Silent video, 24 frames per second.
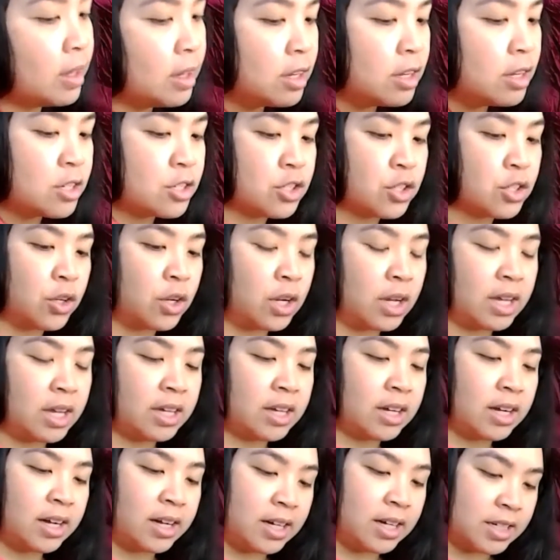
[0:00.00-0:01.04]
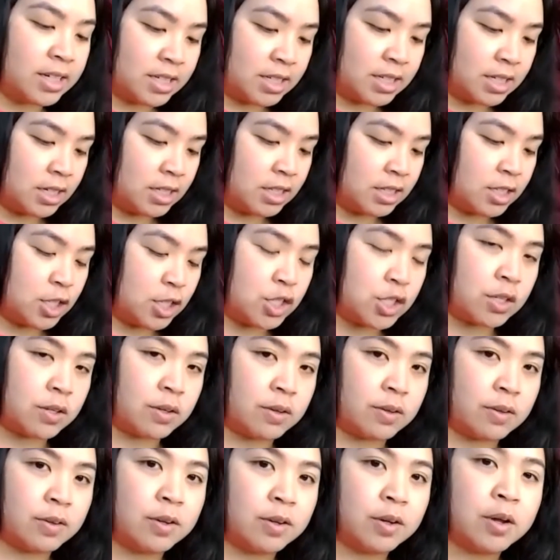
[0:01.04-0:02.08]
So I got this
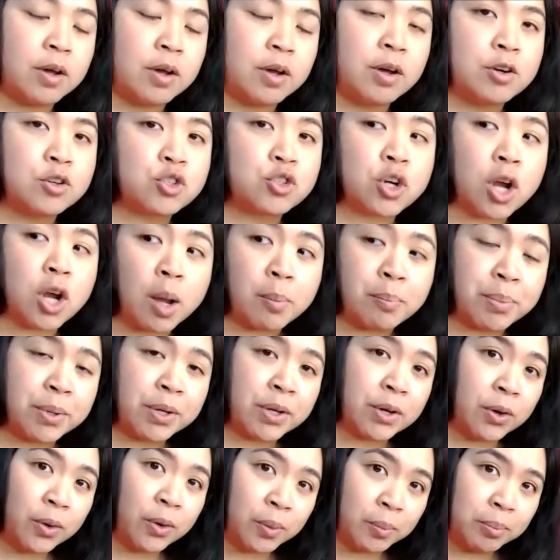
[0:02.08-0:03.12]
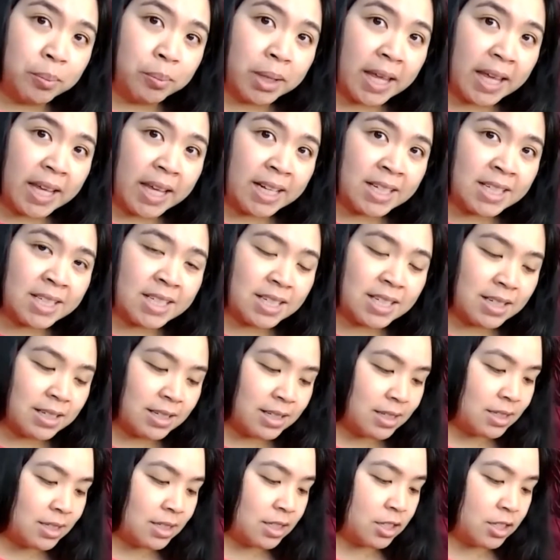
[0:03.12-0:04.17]
tropical blend.
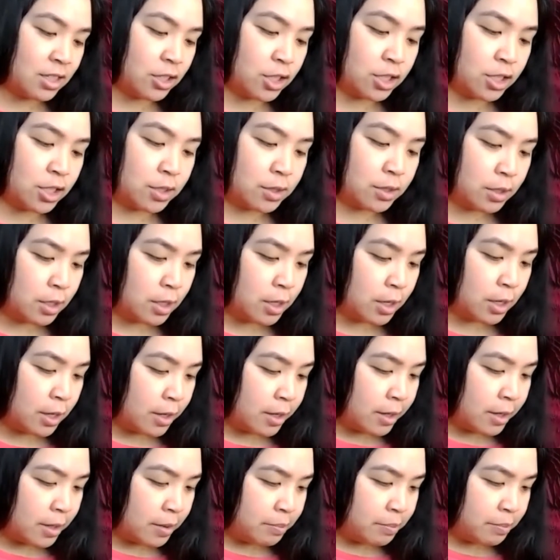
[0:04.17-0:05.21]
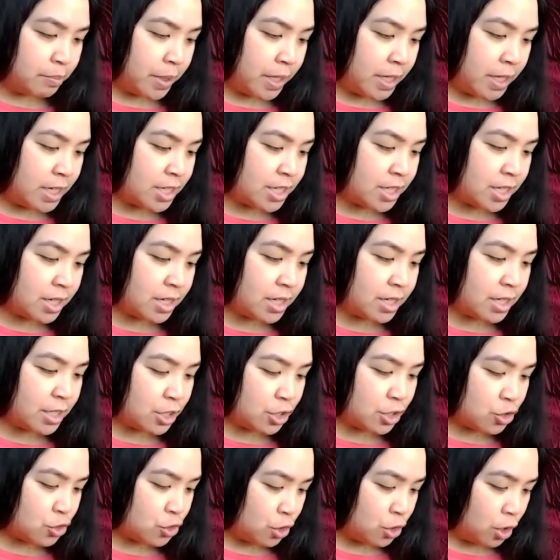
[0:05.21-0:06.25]
There's peaches,
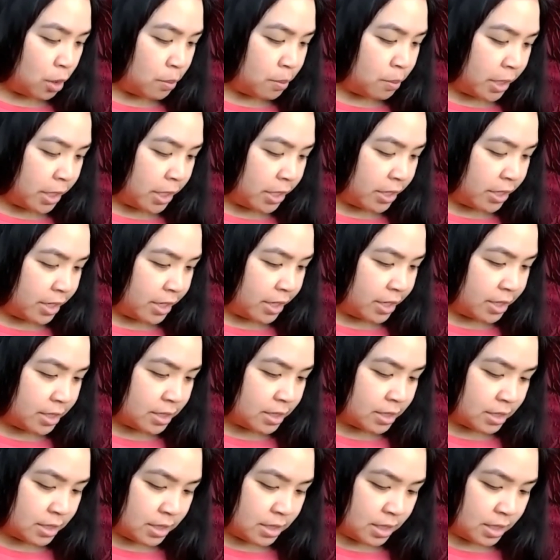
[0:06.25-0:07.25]
strawberries,